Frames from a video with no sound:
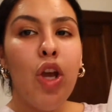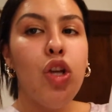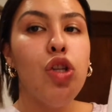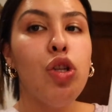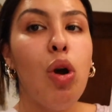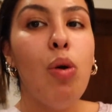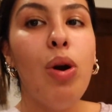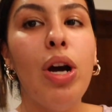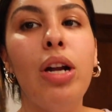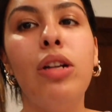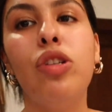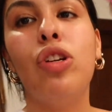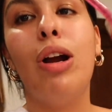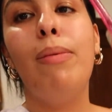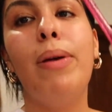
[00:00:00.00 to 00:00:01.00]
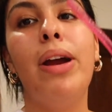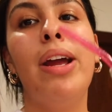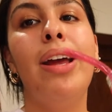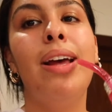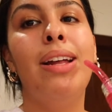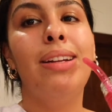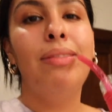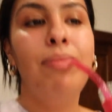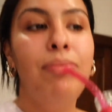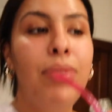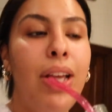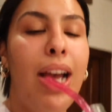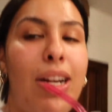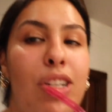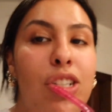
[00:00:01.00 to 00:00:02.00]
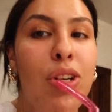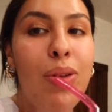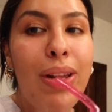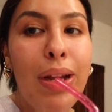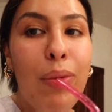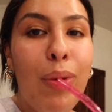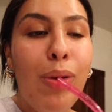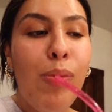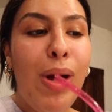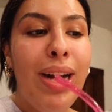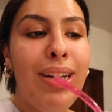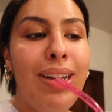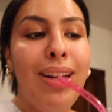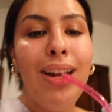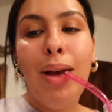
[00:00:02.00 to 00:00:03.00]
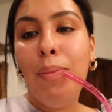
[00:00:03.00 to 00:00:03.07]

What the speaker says: so good, strawberry, and I just don't like red wine yet.